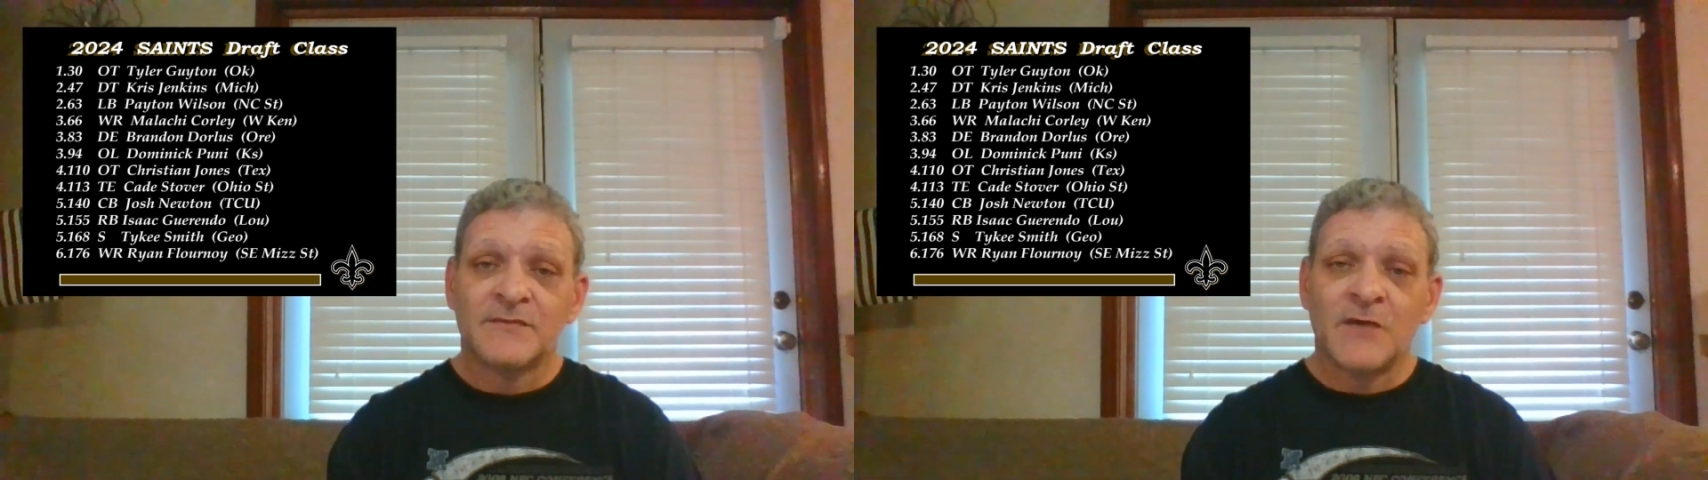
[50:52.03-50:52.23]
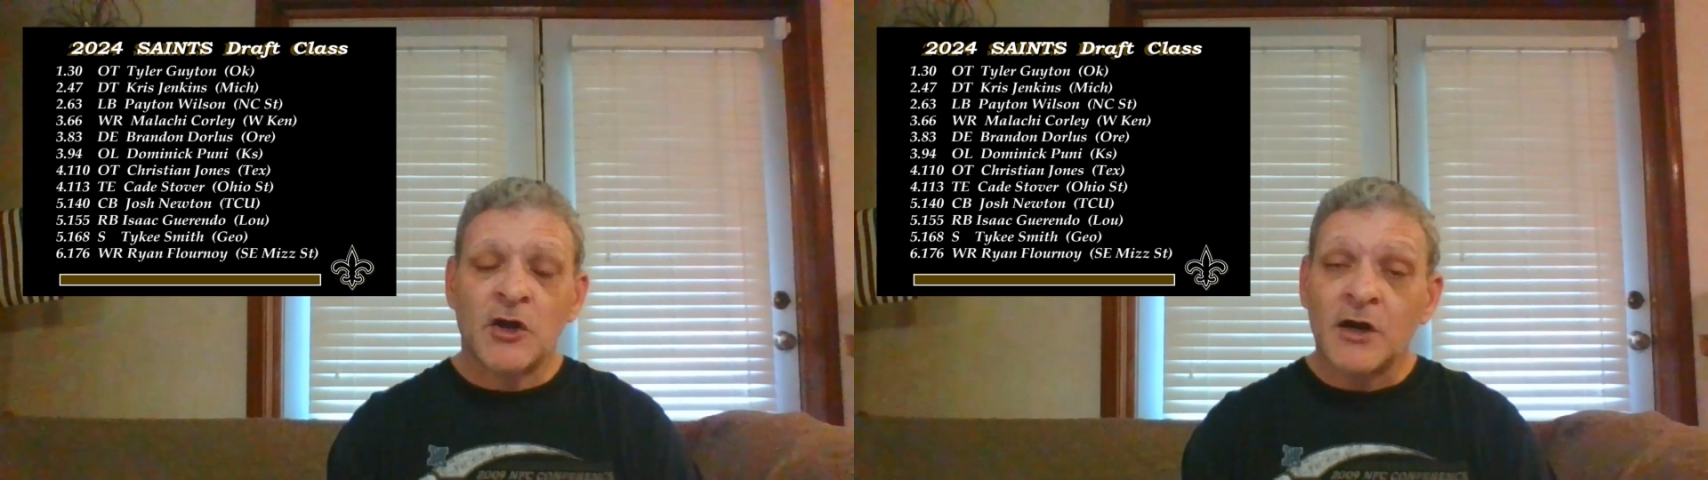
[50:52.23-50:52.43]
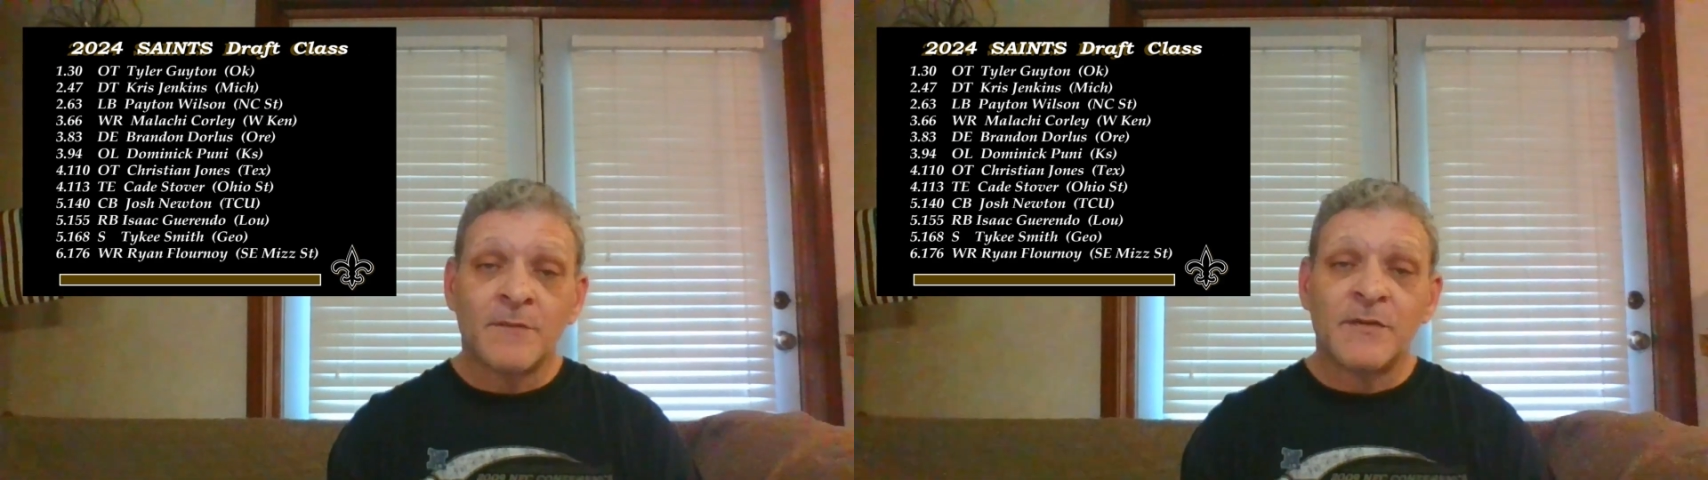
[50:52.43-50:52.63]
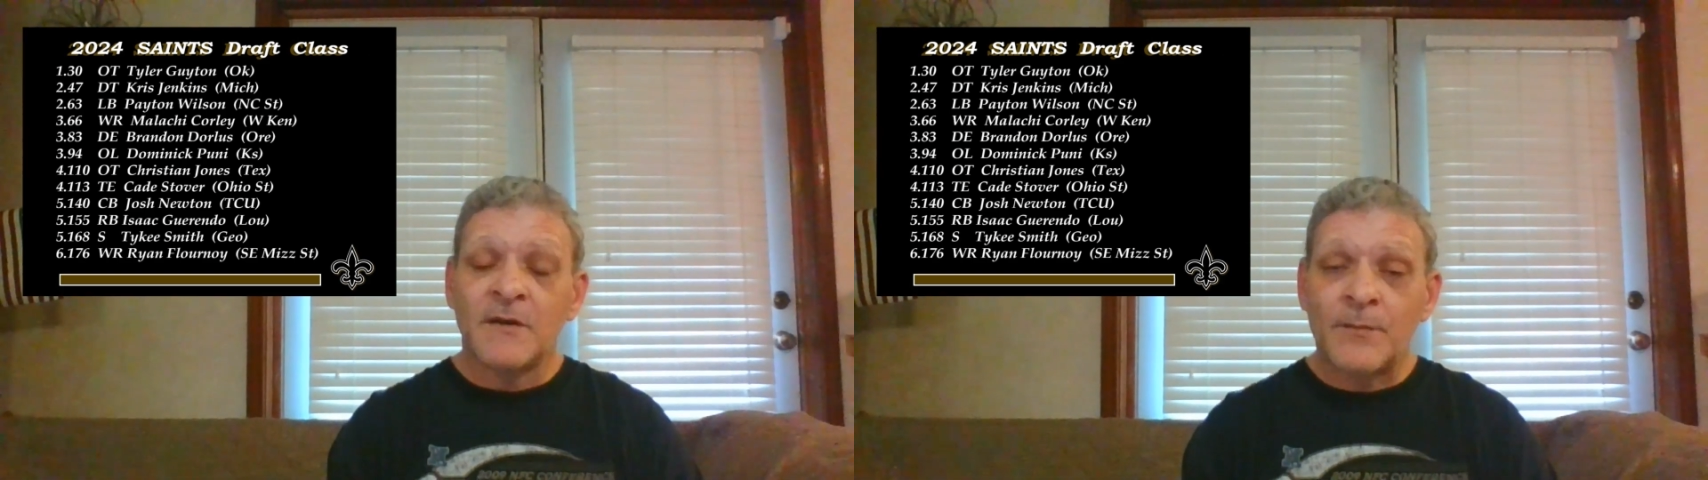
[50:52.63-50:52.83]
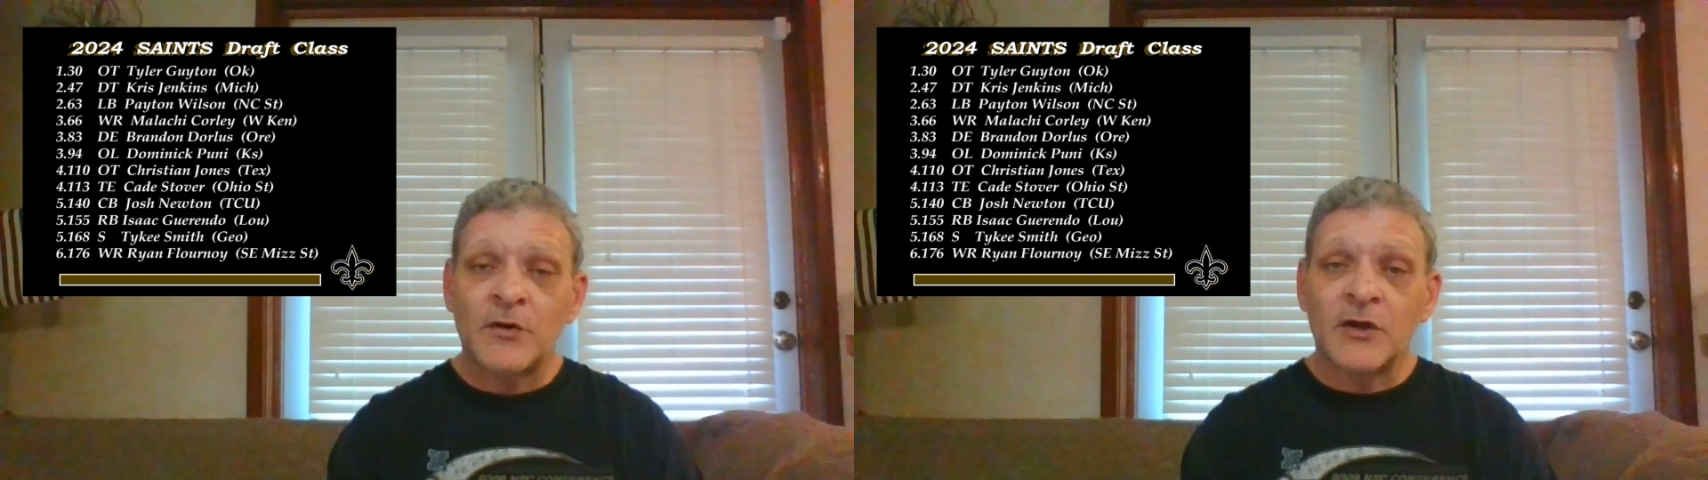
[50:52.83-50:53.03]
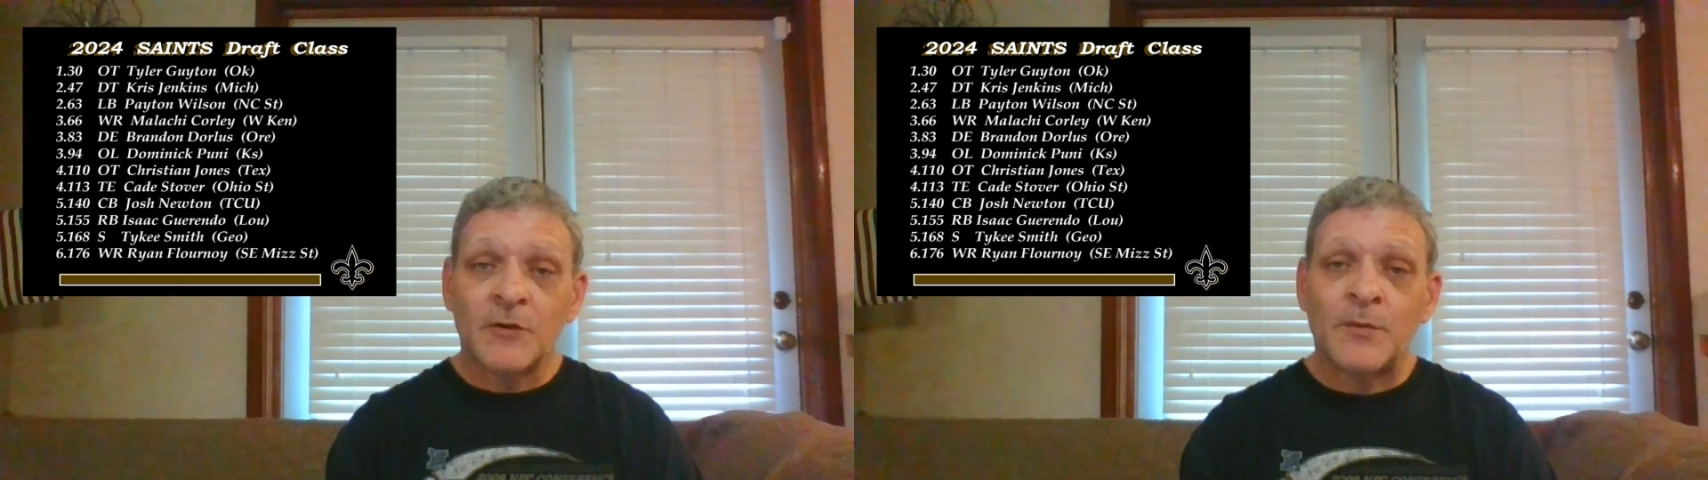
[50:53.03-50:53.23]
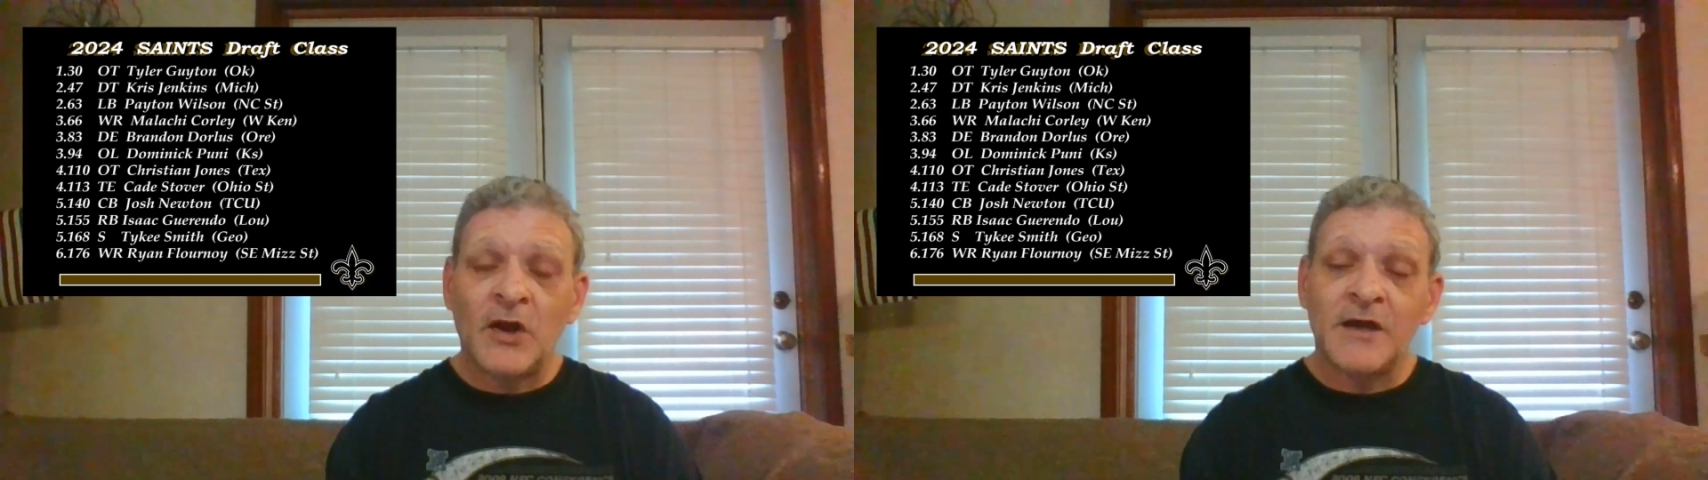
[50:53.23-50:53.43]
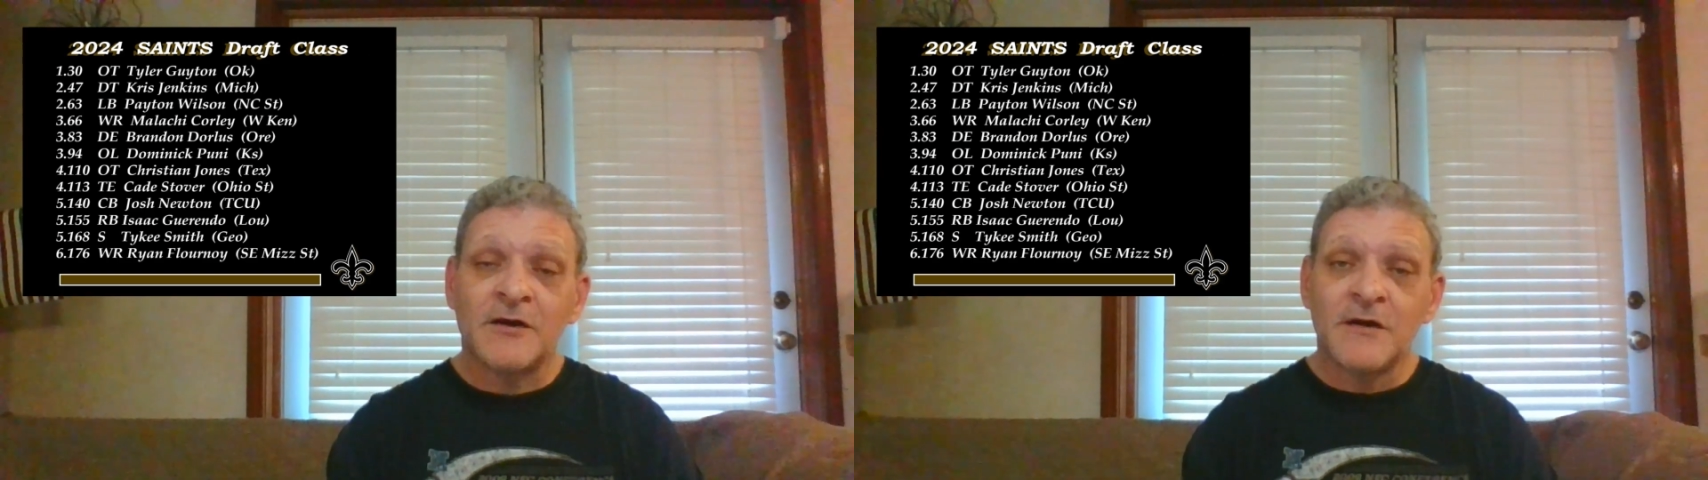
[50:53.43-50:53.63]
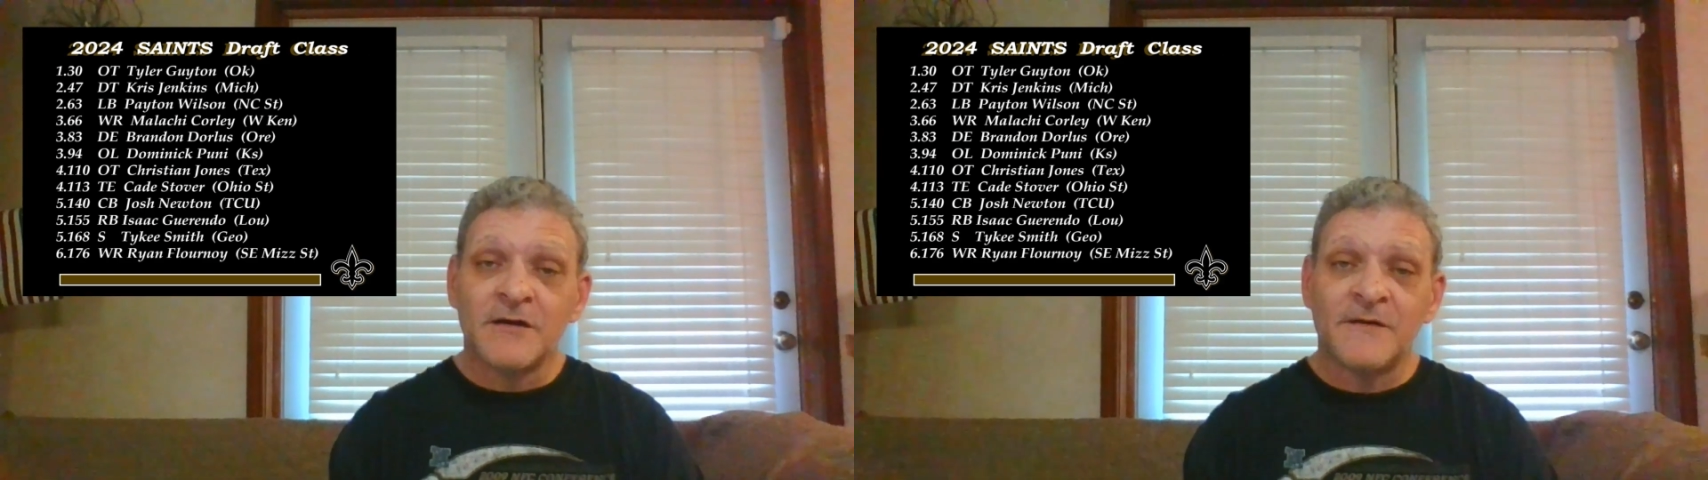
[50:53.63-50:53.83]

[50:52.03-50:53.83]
are going to be a pretty good player.